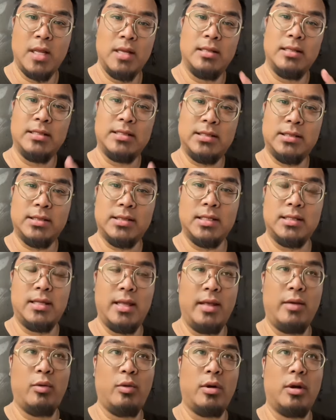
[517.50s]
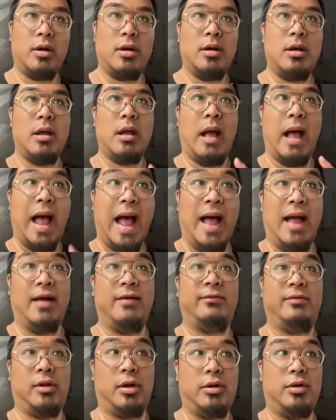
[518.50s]
This is the thing where
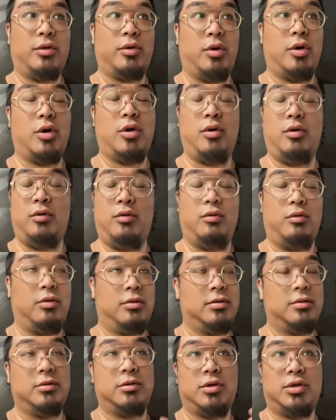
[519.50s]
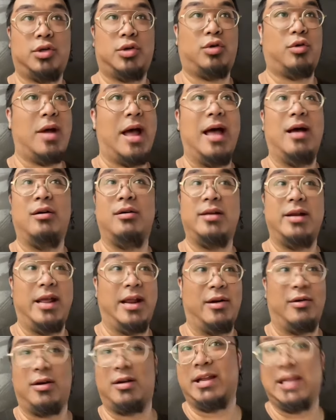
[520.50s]
I've learned through trial and
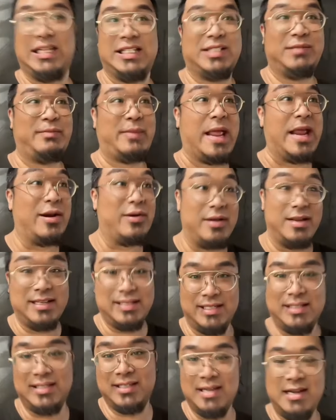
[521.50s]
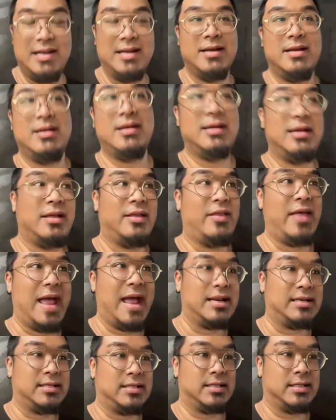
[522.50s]
error, experience,
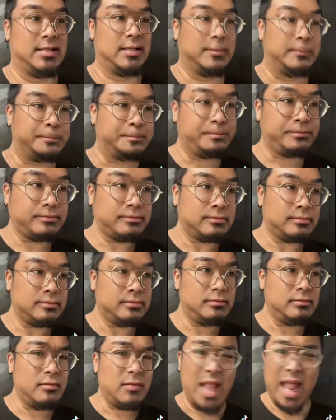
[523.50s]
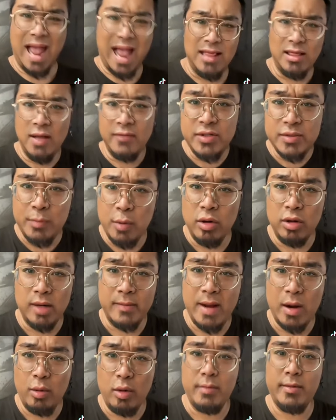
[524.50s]
that I love spoiling
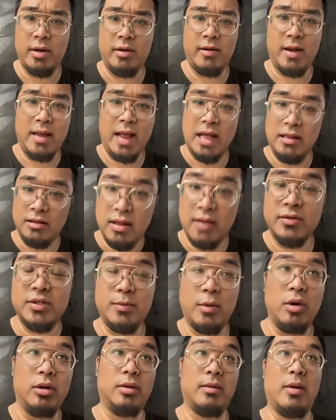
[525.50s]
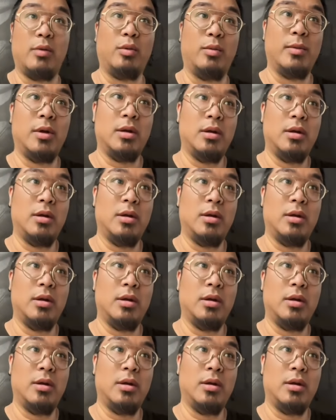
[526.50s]
my woman, right? I love spoiling my woman.